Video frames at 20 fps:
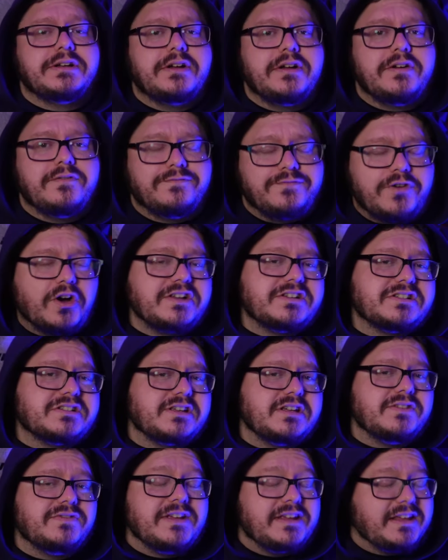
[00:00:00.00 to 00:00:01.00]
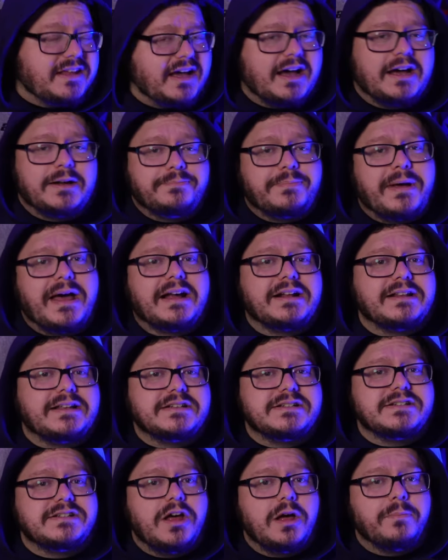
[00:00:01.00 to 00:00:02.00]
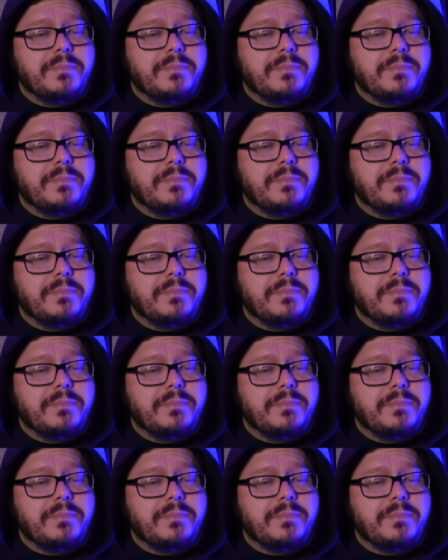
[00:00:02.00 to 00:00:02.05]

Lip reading: Vice TV can't back this up,